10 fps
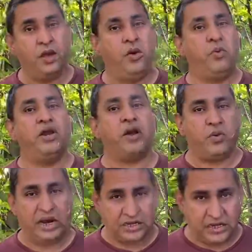We are
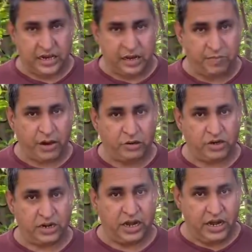quite excited about
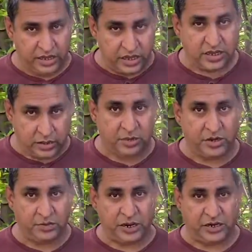this summer
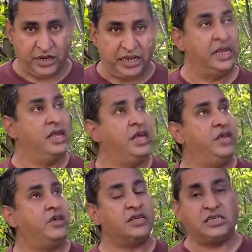especially.
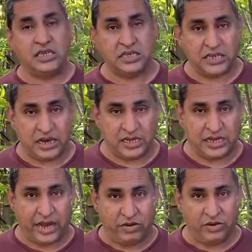You can see the sun is
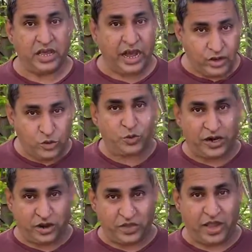out. The guy who's
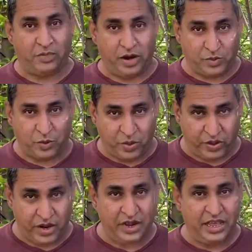working on the camera is my
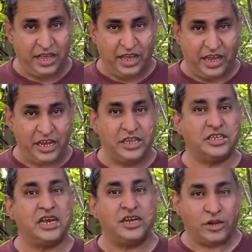brother. He is
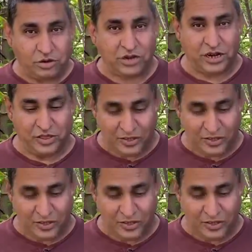getting toasted in the